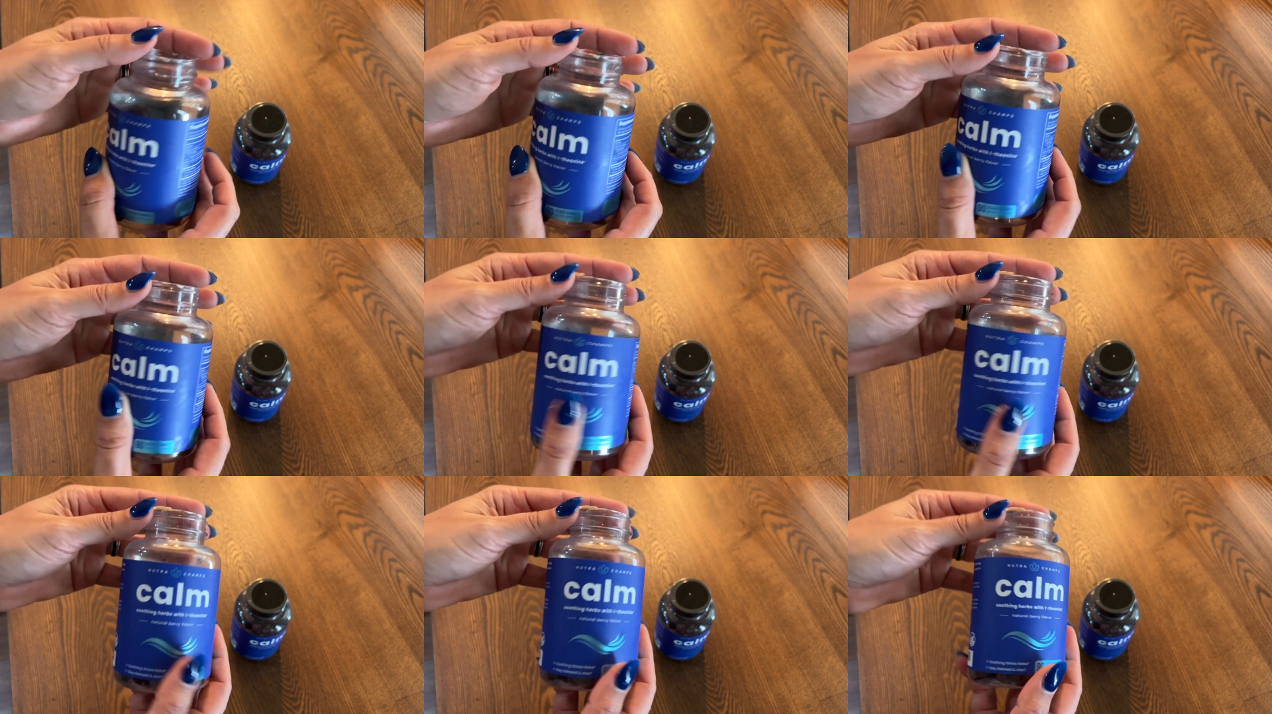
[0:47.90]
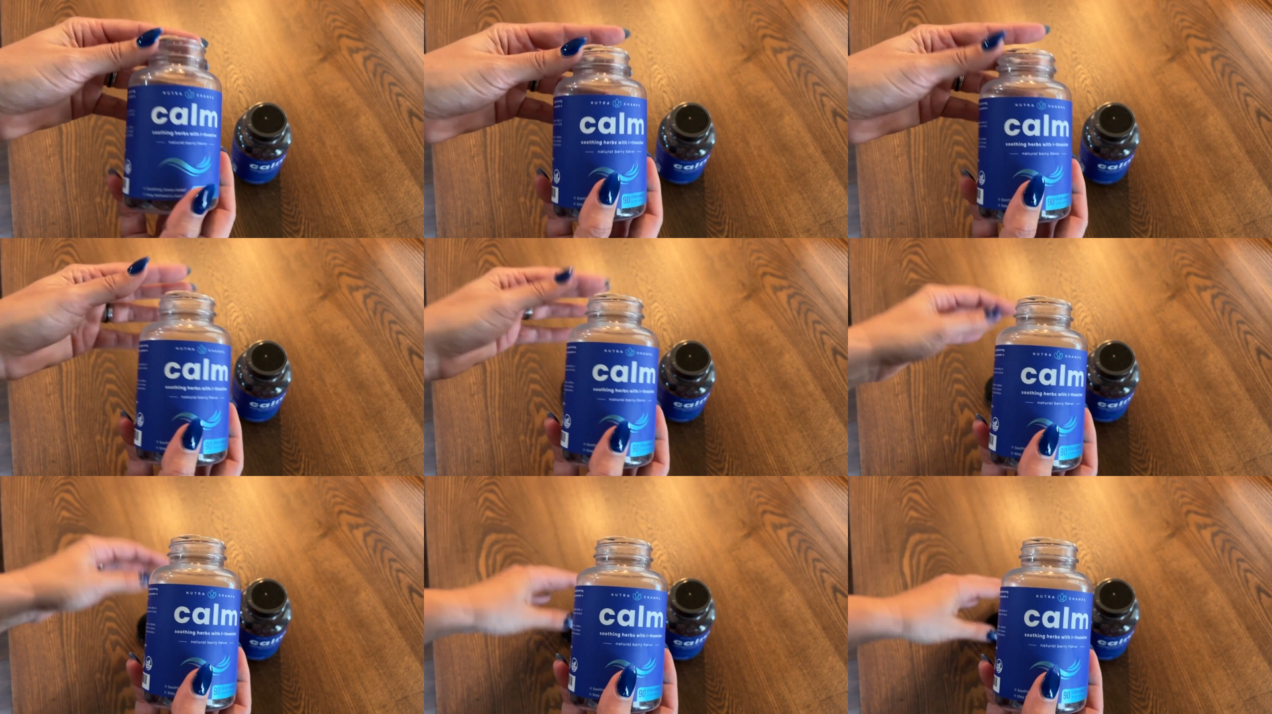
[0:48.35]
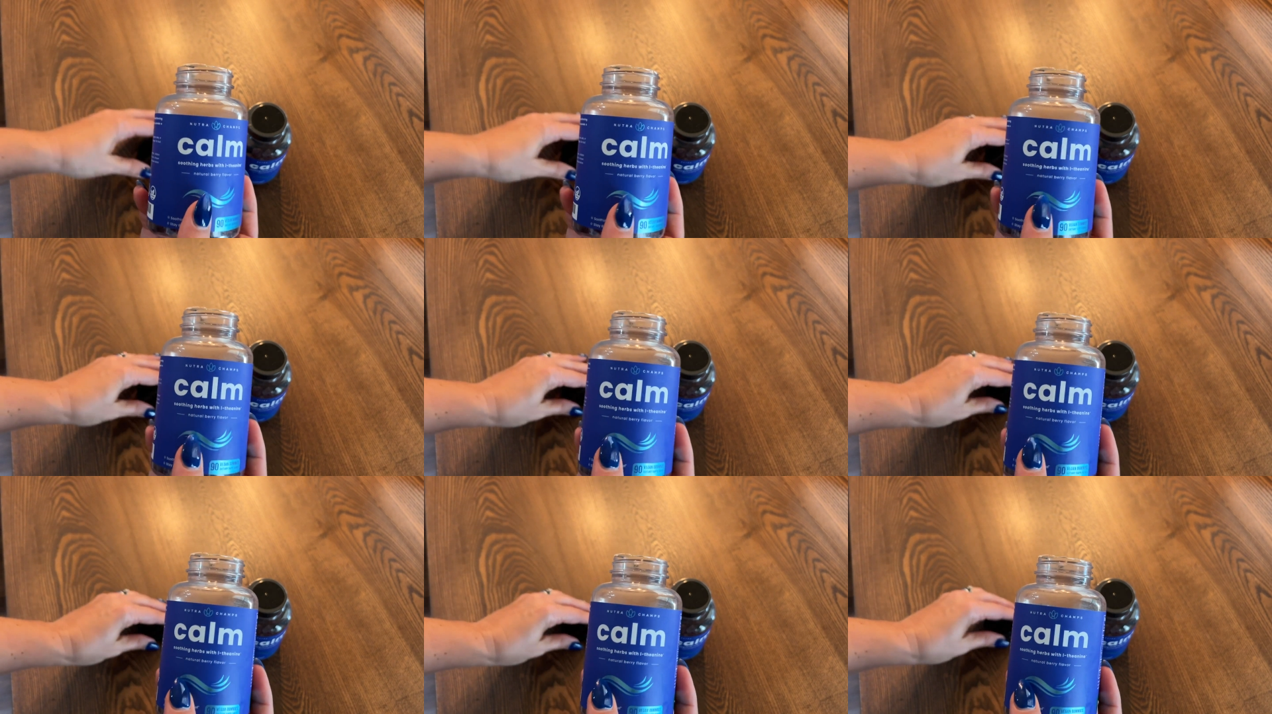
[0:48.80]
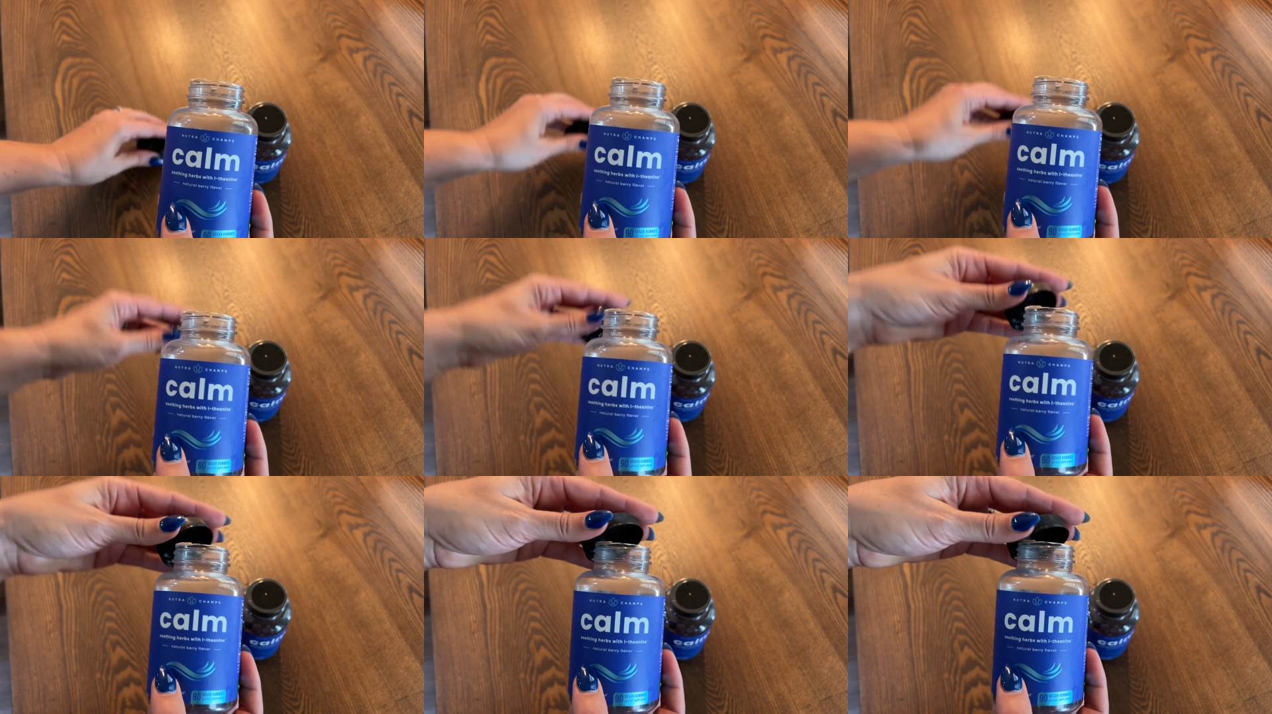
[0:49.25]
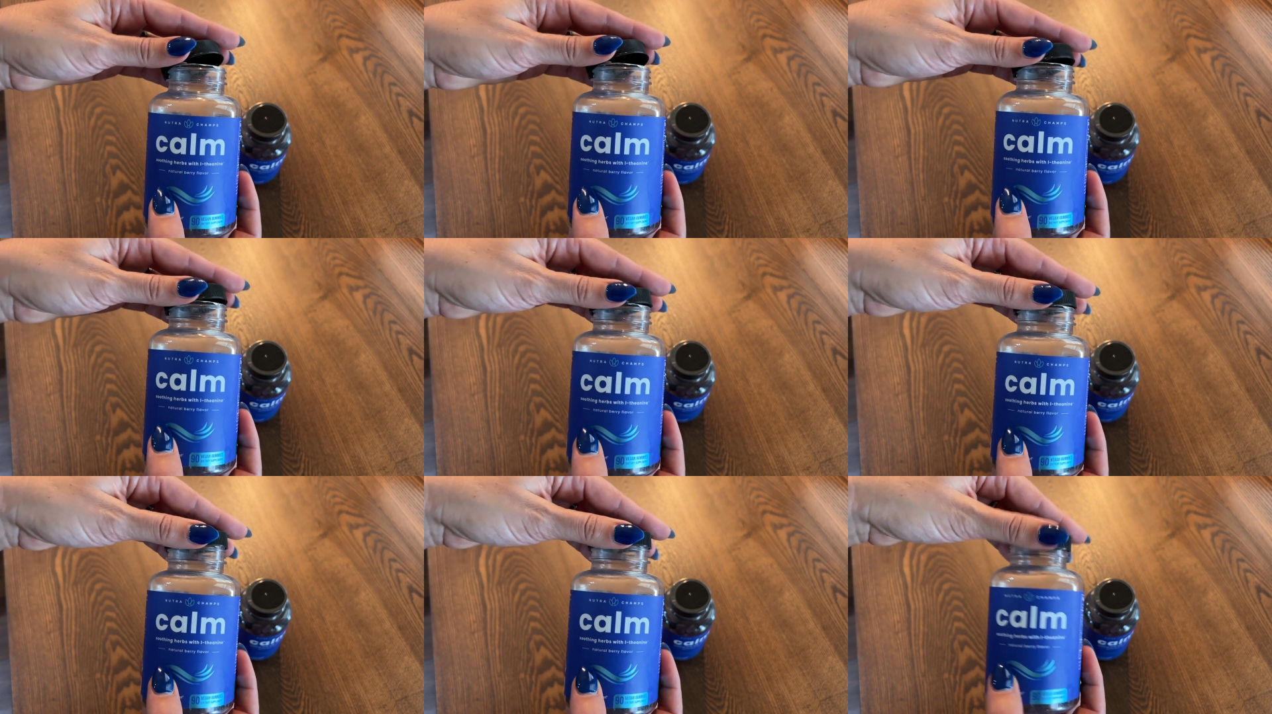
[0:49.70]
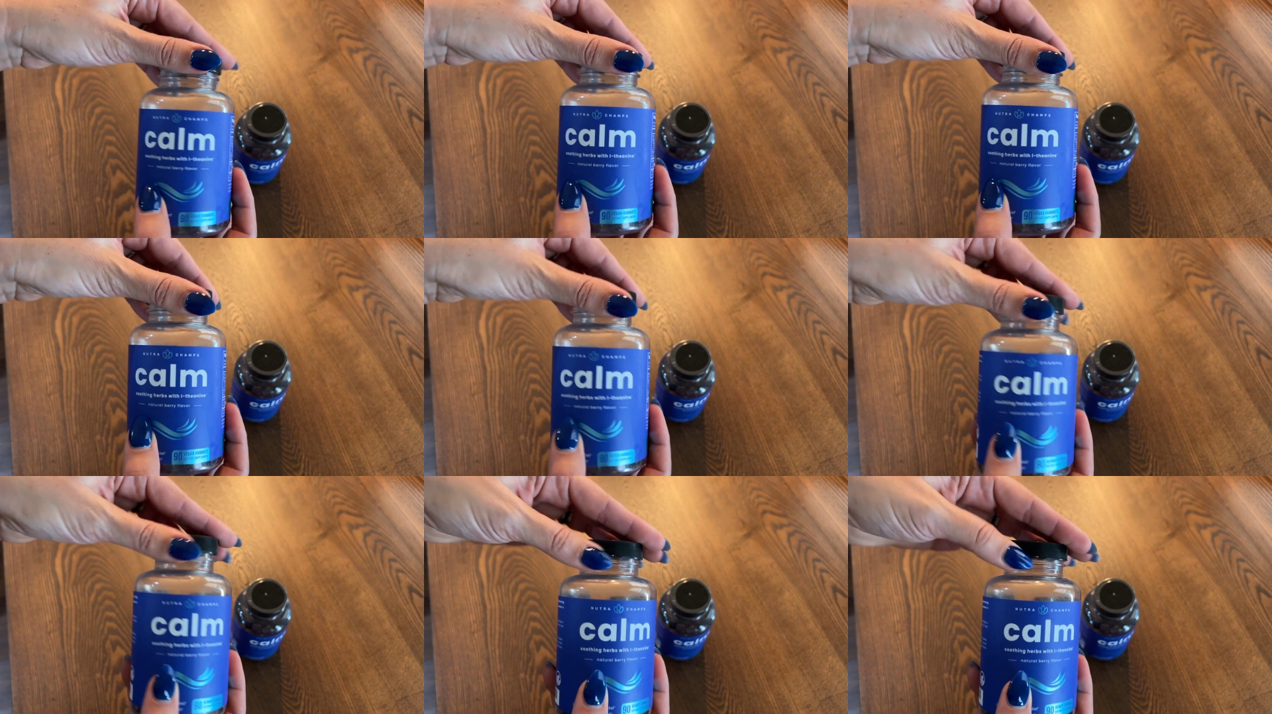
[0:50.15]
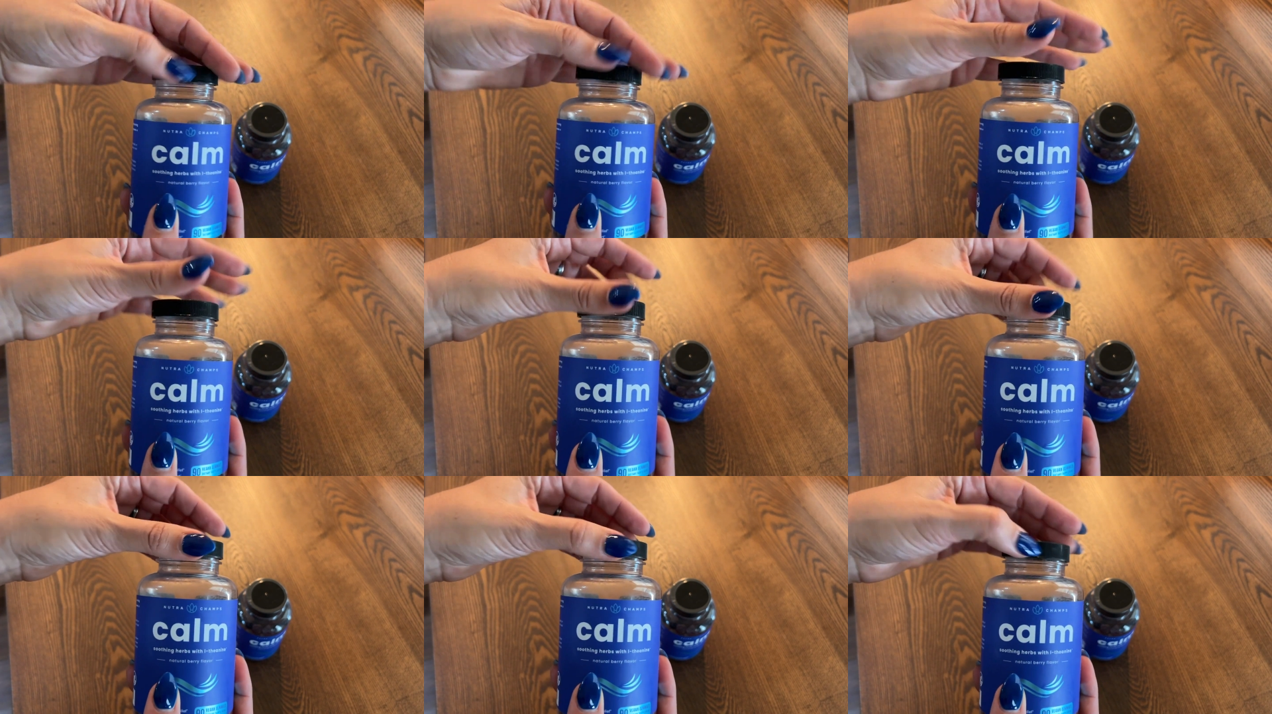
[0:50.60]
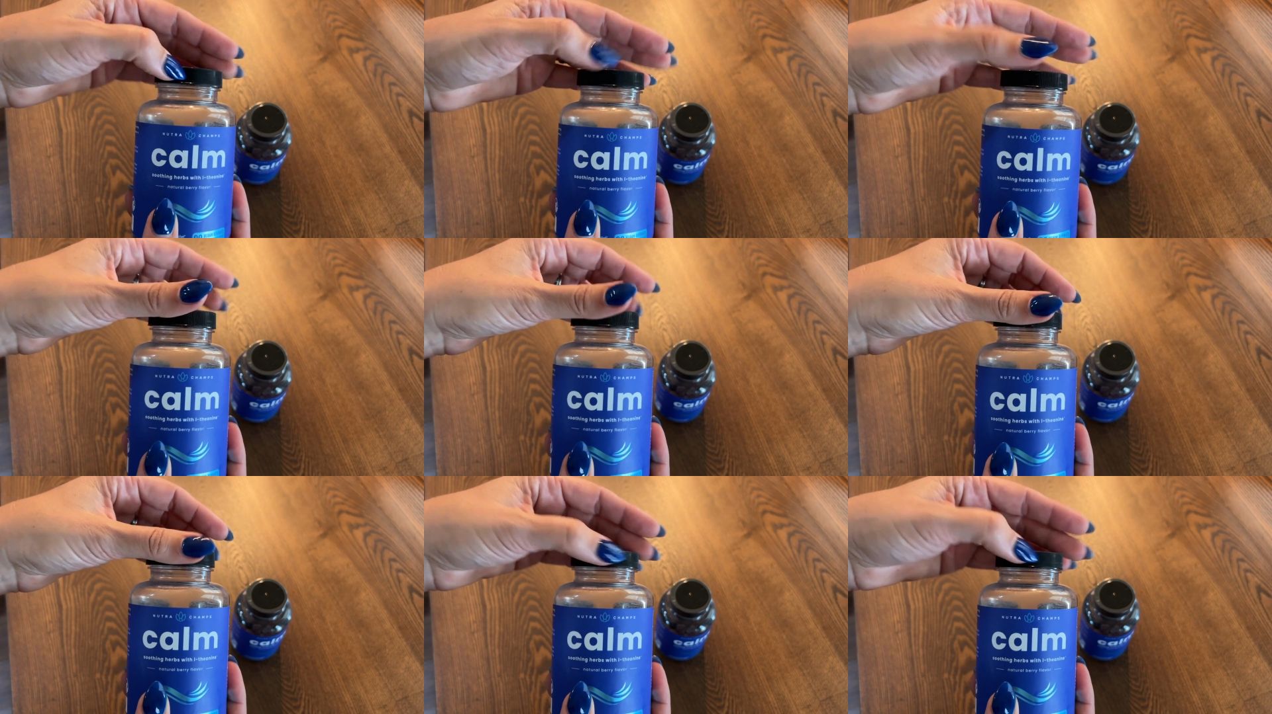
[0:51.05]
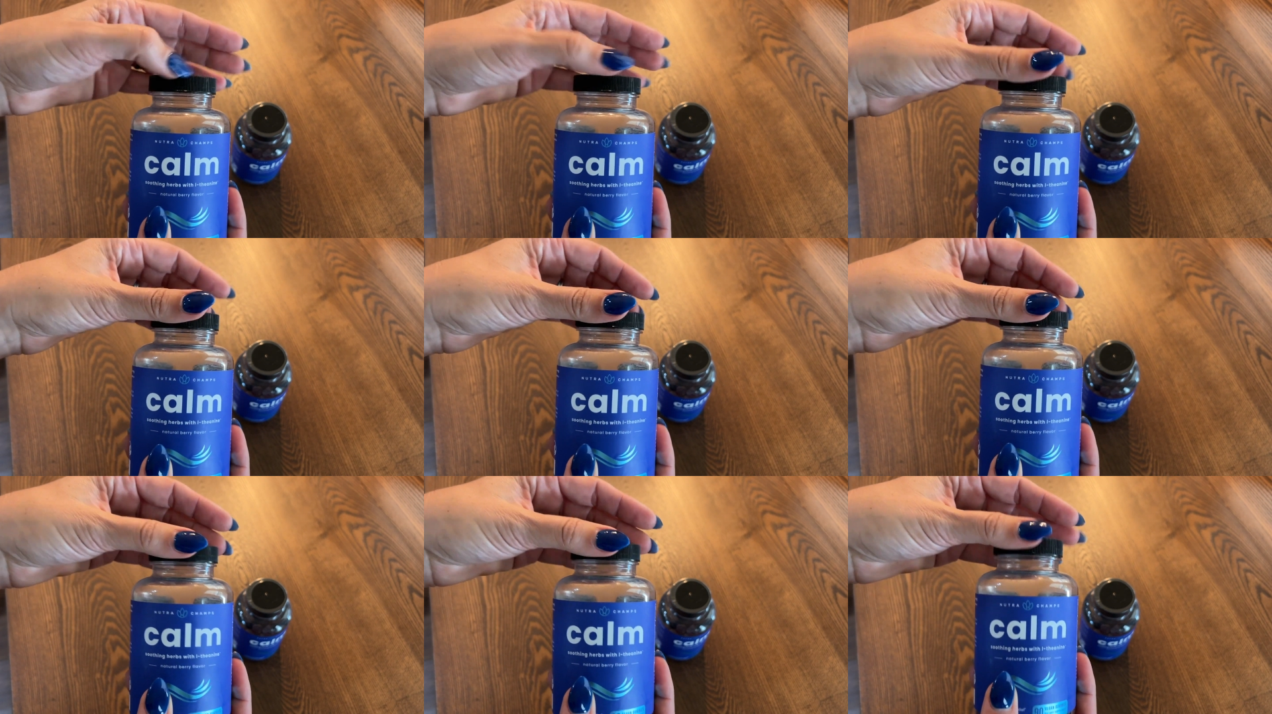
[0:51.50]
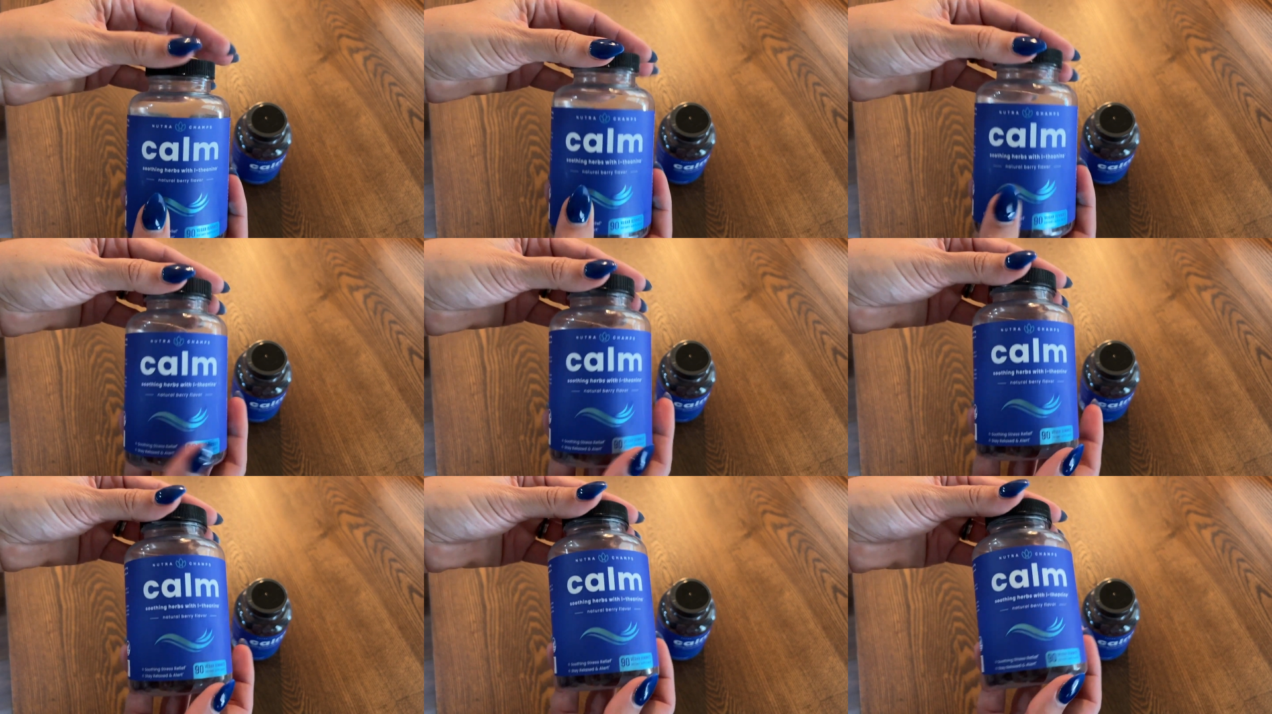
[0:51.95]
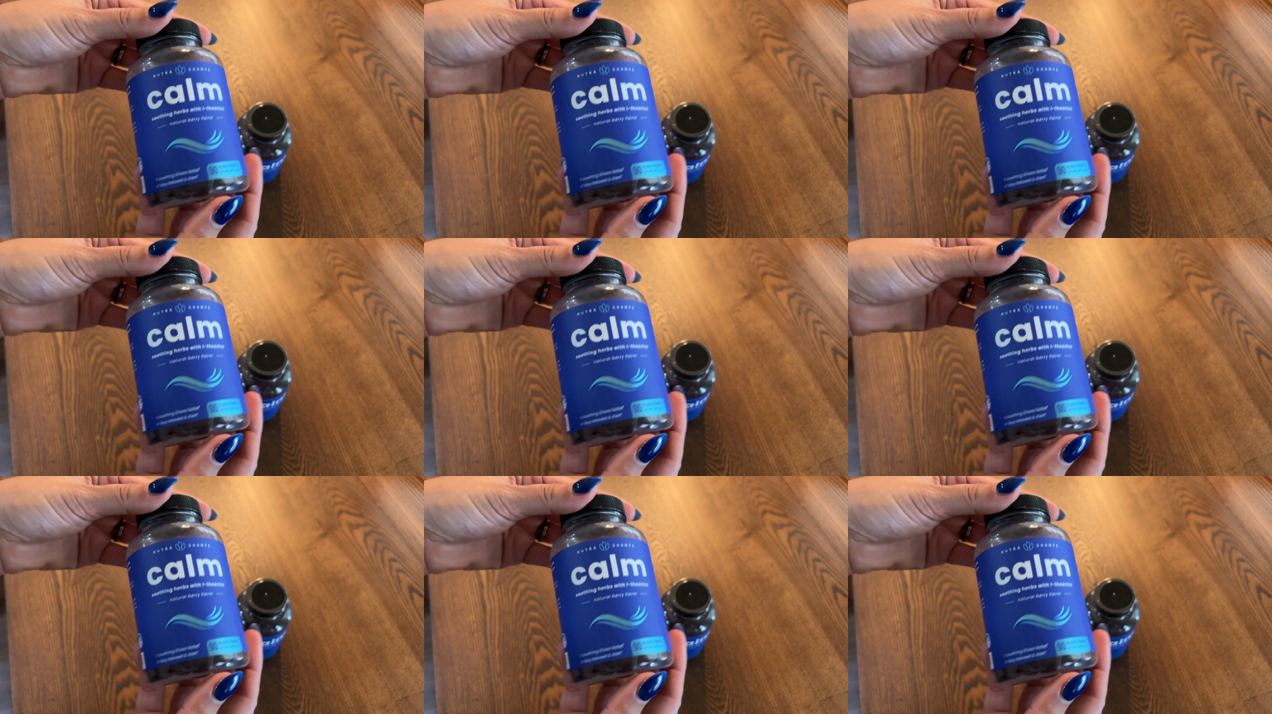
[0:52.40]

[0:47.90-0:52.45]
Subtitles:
Nobody's mouth can be seen.